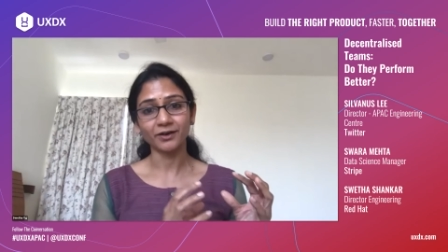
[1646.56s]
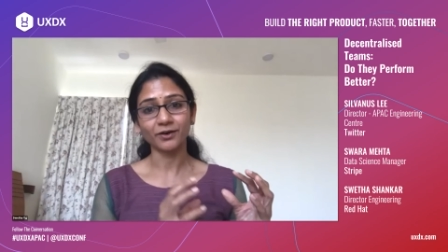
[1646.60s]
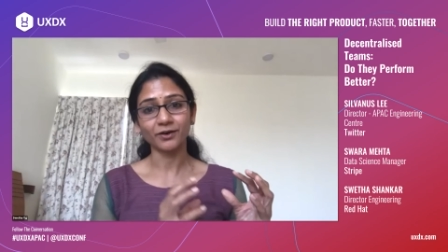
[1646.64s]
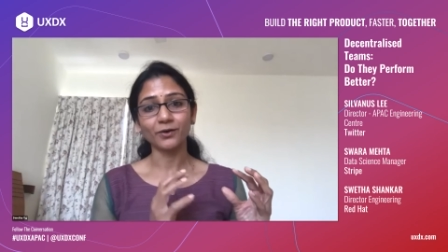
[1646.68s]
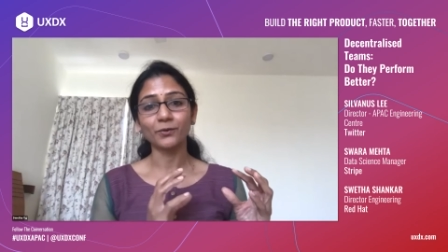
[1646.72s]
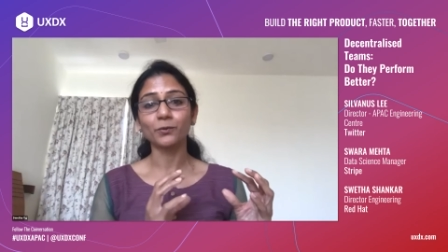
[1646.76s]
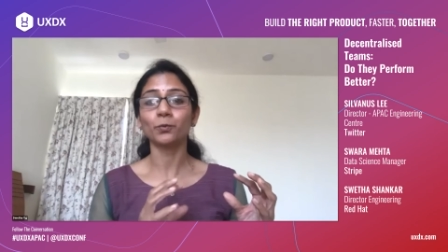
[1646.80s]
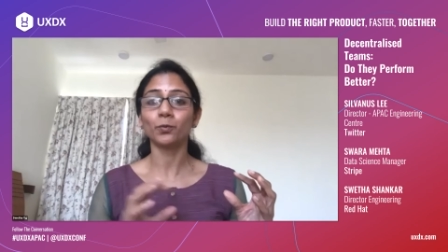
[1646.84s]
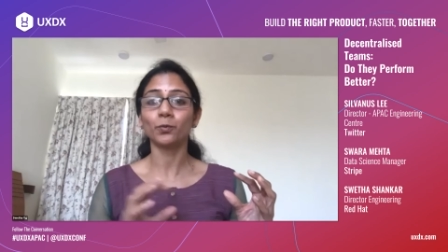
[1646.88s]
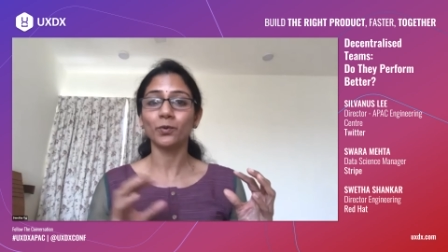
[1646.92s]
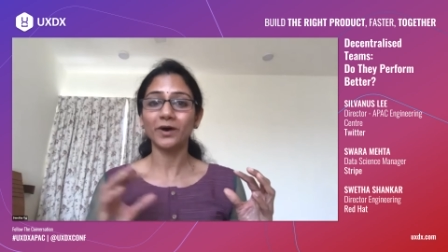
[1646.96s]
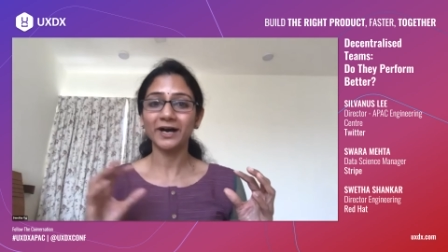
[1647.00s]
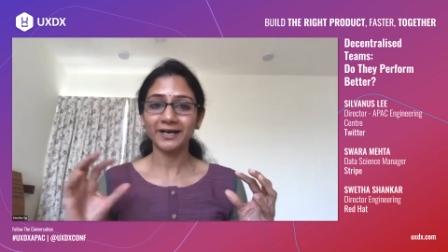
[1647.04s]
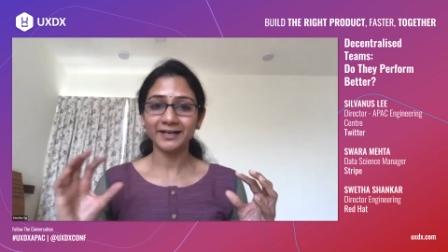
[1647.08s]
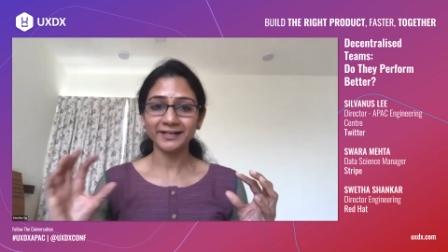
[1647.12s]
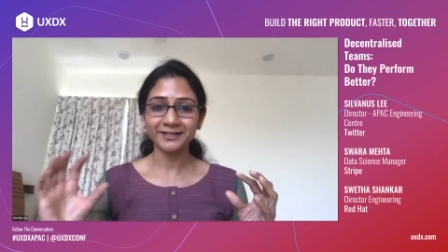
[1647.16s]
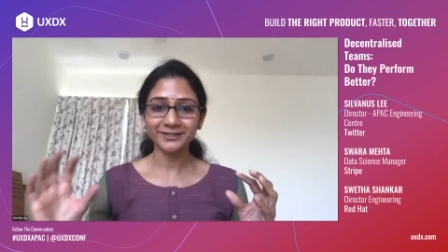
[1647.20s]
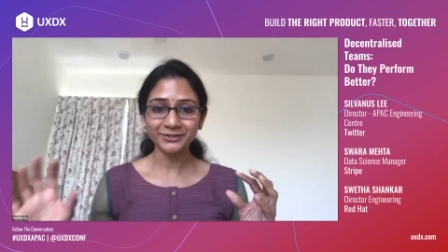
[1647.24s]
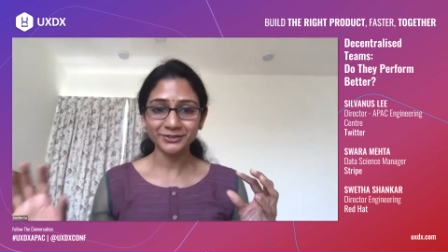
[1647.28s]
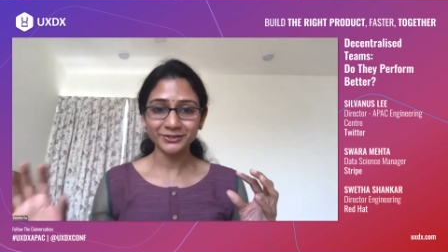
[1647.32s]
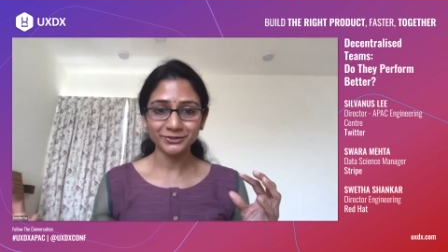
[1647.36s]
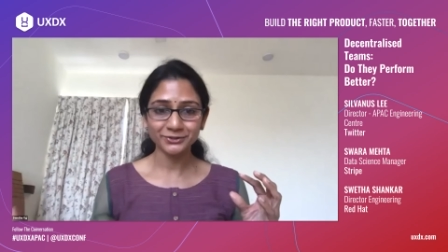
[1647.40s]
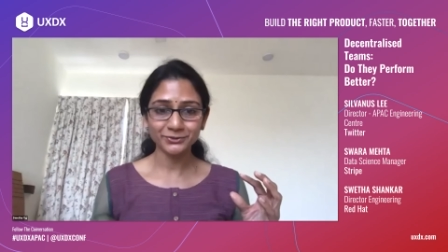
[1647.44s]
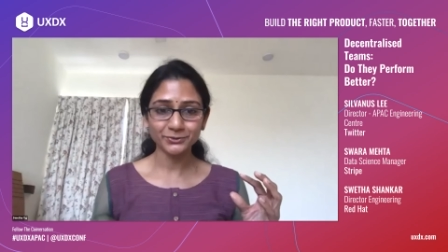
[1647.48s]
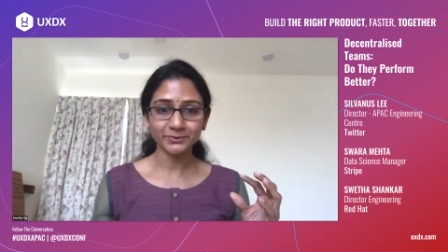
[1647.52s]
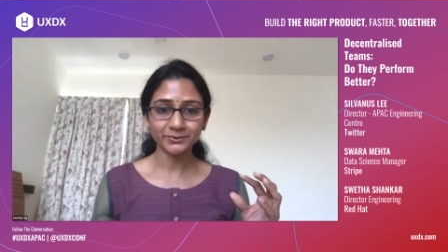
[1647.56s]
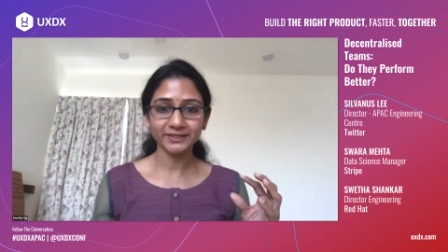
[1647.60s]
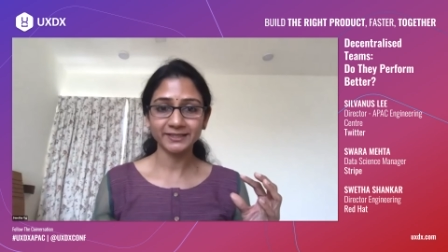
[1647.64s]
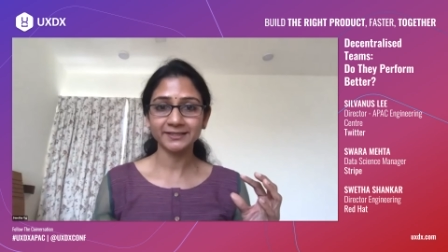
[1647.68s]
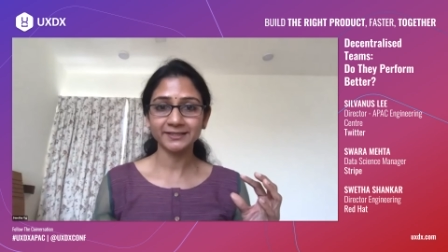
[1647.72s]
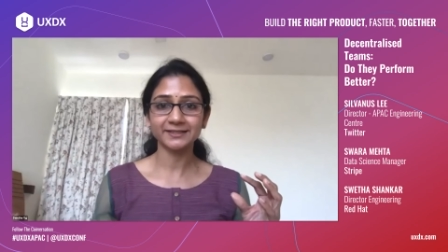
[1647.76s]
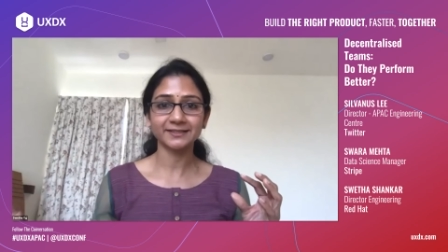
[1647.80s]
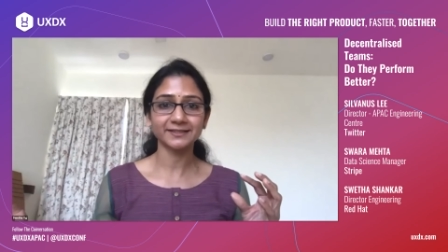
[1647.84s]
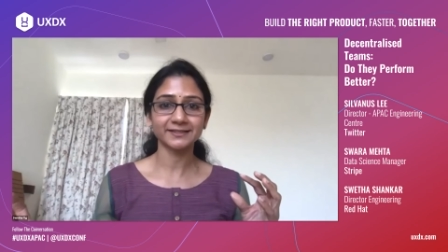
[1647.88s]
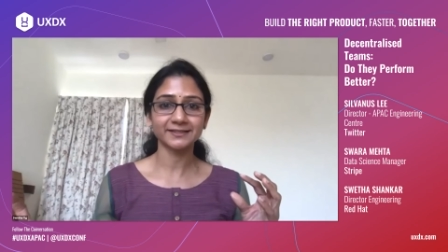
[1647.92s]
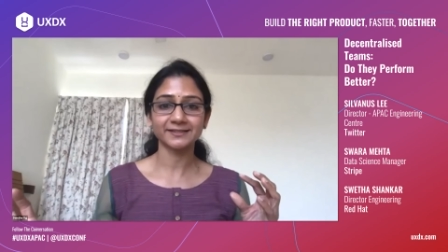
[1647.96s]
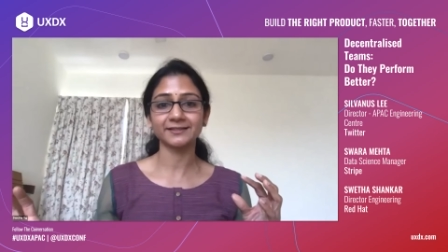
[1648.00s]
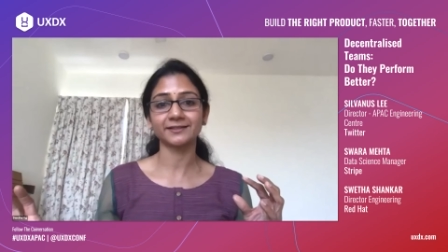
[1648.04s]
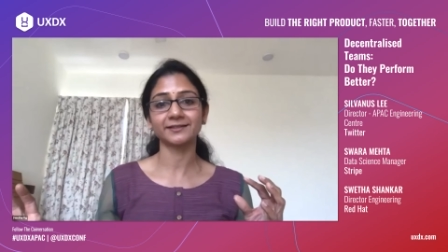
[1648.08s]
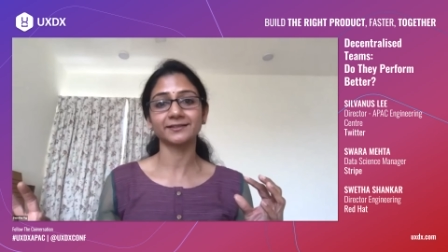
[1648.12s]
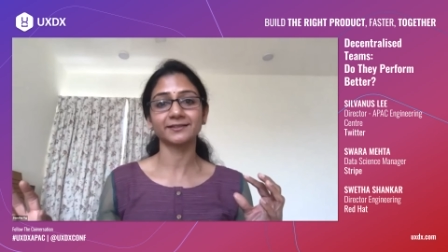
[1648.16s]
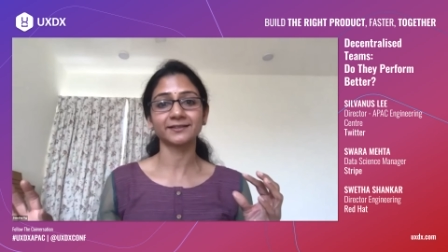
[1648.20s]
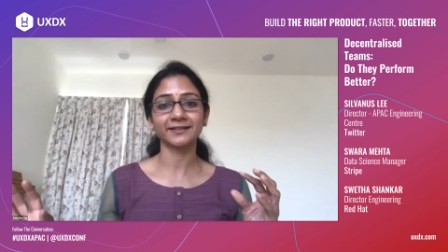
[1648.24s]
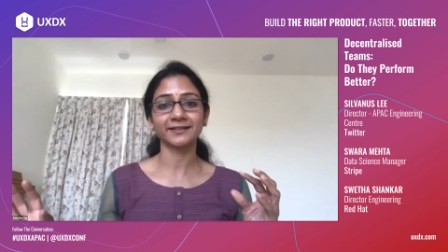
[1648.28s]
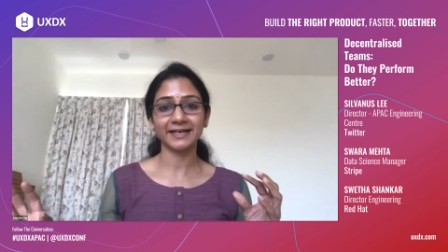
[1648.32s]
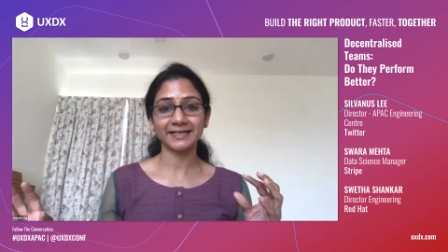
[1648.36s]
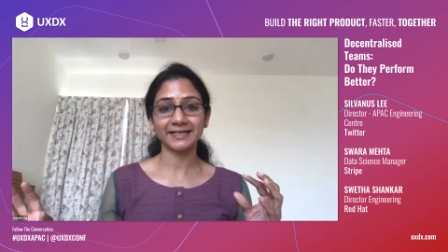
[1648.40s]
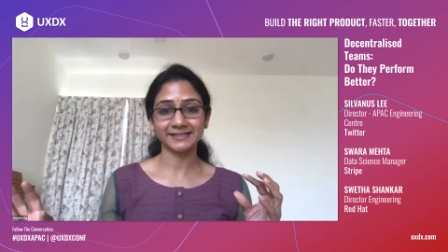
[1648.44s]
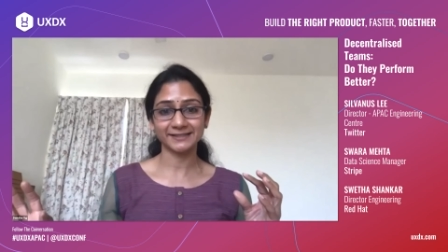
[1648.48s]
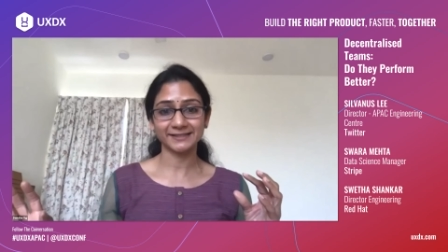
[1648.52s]
of why you're doing a
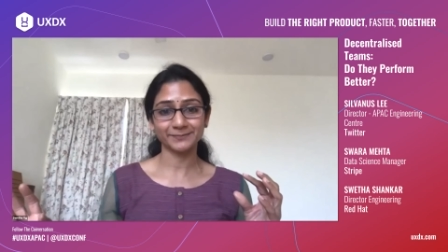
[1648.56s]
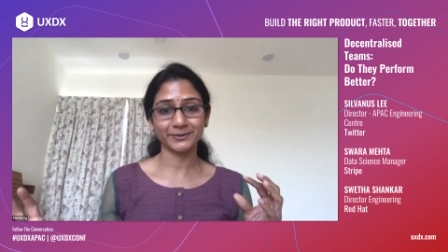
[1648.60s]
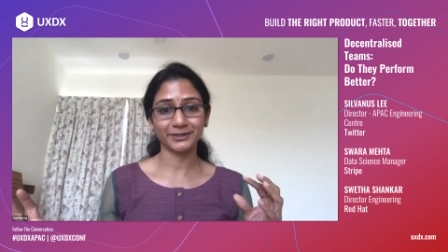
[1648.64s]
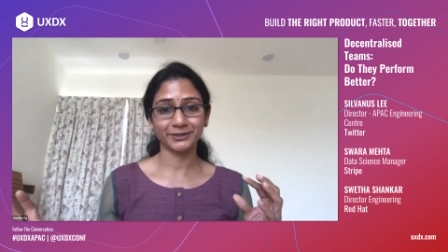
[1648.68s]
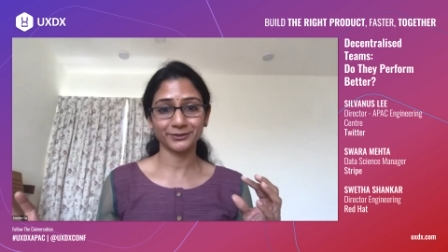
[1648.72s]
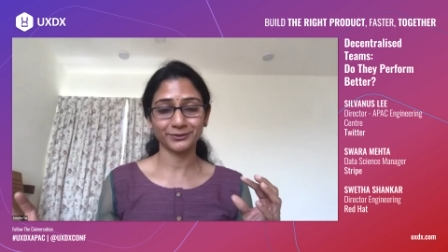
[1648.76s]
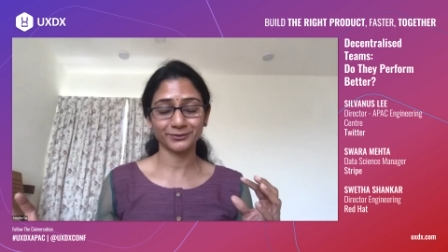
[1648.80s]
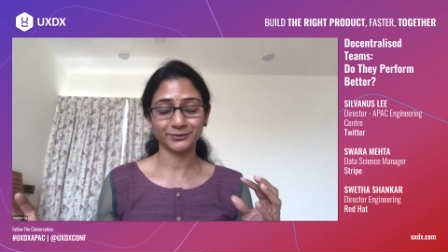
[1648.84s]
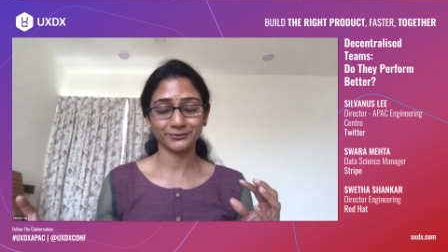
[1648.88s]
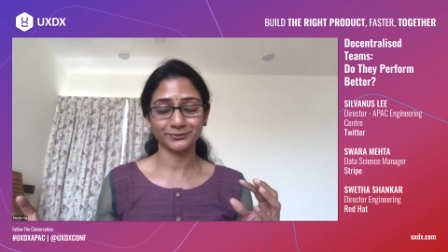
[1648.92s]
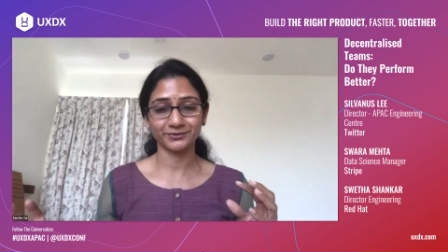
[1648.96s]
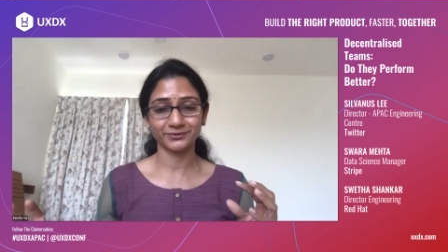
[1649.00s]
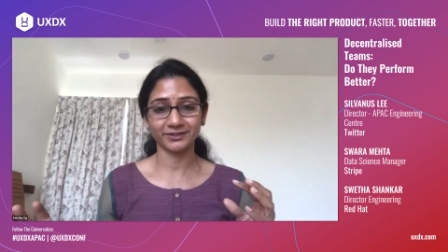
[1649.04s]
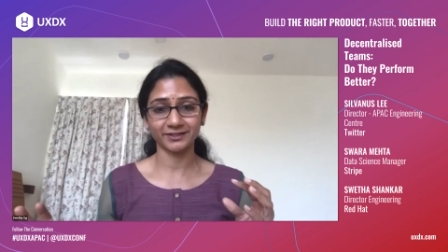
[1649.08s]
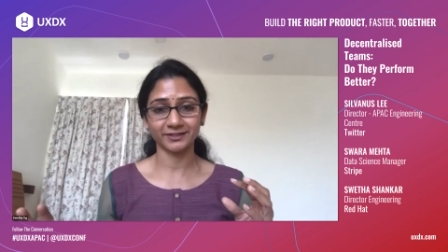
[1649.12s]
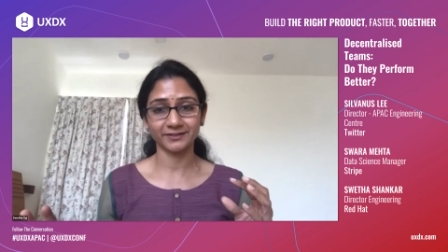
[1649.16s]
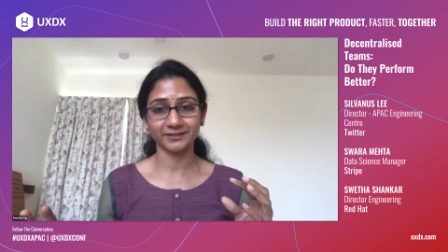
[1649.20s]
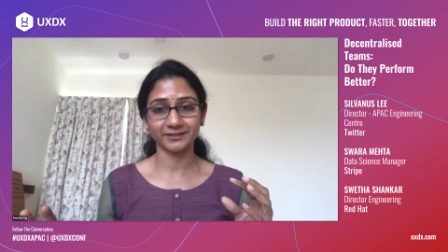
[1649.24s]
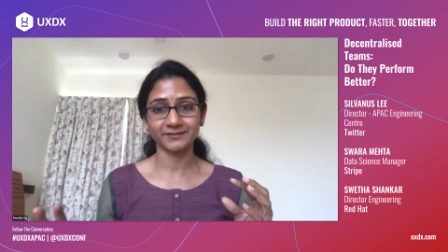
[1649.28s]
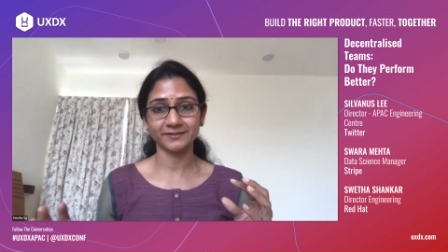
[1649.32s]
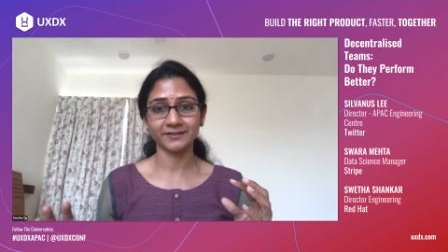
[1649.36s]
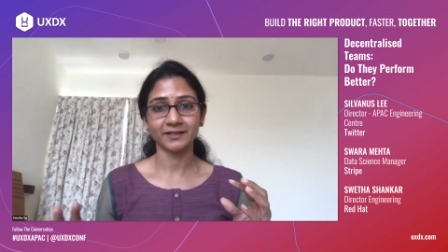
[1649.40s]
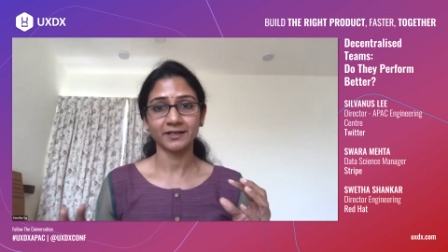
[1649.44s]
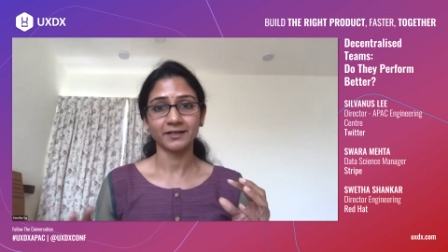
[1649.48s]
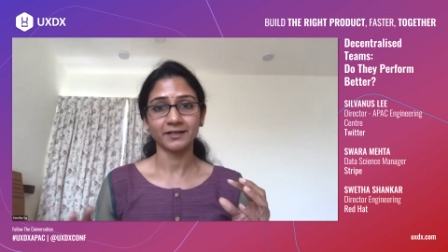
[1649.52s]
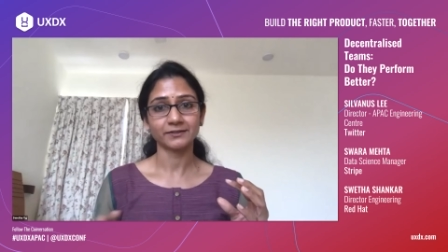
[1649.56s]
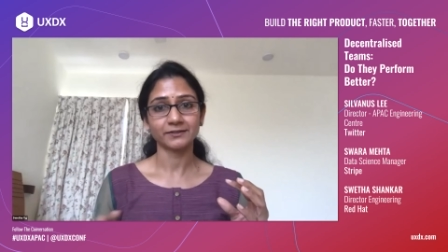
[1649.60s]
certain aspect of things.